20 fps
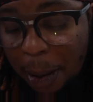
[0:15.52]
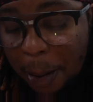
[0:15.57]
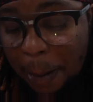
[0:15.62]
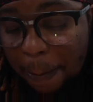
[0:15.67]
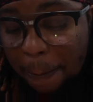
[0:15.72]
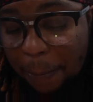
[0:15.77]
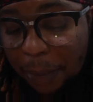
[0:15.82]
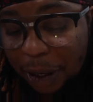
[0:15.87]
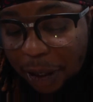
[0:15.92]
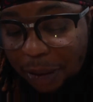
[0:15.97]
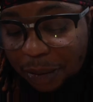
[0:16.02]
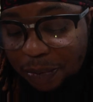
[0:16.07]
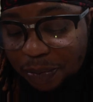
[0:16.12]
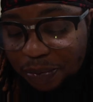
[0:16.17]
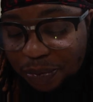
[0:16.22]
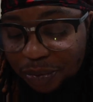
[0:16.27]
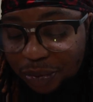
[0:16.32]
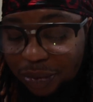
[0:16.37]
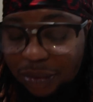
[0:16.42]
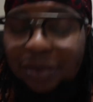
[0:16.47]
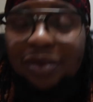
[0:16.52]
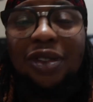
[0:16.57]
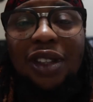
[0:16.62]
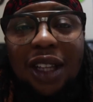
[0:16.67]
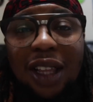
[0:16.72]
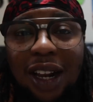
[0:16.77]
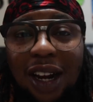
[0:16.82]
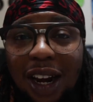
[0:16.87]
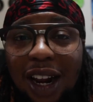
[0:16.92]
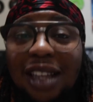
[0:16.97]
But
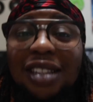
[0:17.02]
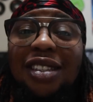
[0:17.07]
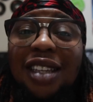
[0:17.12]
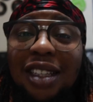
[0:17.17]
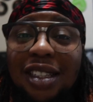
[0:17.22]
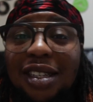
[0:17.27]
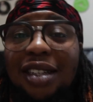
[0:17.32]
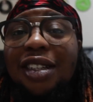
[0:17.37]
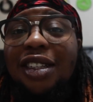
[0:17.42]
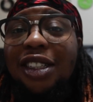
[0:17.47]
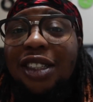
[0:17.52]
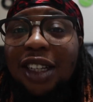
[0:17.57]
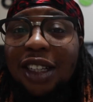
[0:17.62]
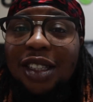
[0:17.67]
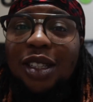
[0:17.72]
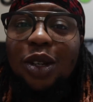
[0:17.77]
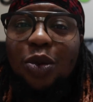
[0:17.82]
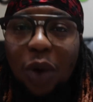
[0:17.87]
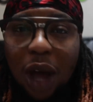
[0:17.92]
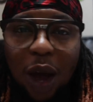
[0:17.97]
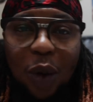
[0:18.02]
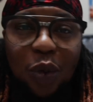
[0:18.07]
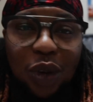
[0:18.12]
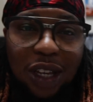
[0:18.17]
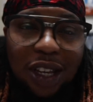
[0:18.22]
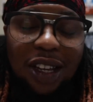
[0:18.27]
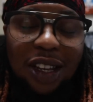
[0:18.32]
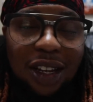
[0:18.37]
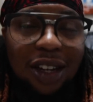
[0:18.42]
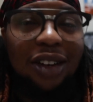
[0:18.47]
let's get to the shit of why we
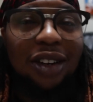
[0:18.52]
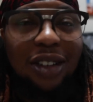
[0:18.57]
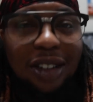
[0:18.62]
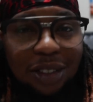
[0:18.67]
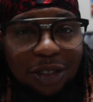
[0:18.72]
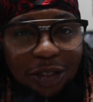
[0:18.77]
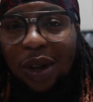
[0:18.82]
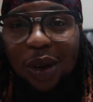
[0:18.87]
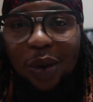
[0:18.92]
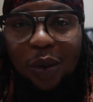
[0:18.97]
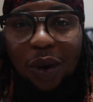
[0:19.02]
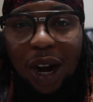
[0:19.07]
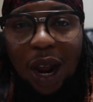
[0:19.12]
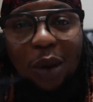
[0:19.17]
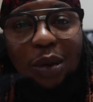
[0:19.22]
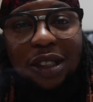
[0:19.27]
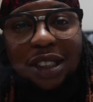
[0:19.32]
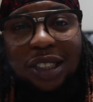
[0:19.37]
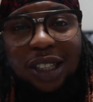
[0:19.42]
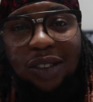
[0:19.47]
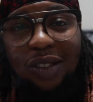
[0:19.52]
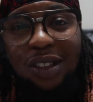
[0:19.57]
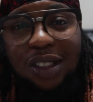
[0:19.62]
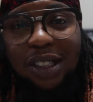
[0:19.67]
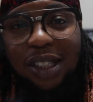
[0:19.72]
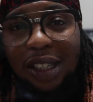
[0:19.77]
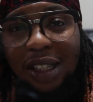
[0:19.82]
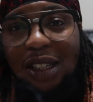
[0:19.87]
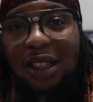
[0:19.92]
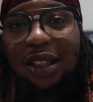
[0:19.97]
here. When I was
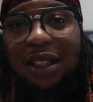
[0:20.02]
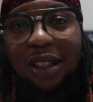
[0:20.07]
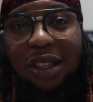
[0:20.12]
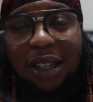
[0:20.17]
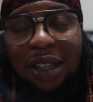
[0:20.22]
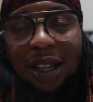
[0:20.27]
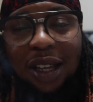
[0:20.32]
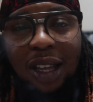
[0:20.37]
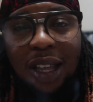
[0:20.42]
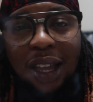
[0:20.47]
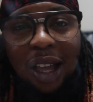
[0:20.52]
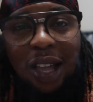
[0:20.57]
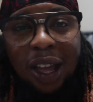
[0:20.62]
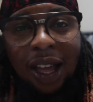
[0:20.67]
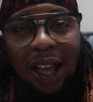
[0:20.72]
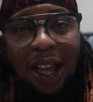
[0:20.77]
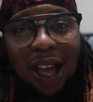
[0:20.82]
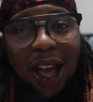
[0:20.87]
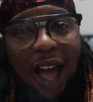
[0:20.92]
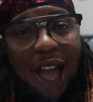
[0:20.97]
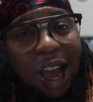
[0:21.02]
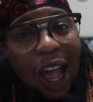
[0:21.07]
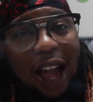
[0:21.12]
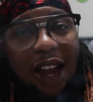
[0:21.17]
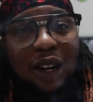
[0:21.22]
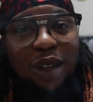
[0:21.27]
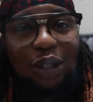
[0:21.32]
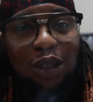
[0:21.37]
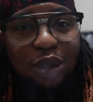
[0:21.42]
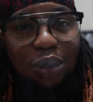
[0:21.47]
17, I got
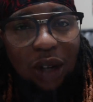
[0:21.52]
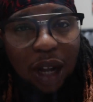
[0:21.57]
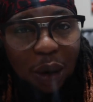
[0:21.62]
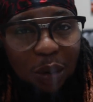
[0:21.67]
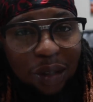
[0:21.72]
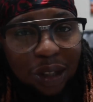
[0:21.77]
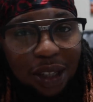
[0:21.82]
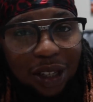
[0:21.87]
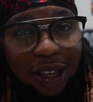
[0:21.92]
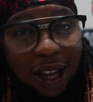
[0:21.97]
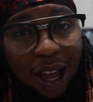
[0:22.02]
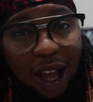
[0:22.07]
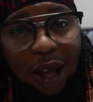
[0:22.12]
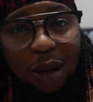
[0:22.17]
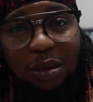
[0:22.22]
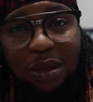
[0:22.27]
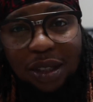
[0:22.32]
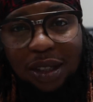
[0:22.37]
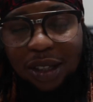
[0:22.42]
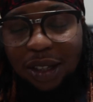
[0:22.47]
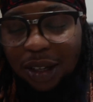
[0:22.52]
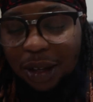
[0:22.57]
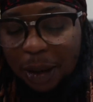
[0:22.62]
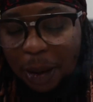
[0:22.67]
in a shootout with the cops.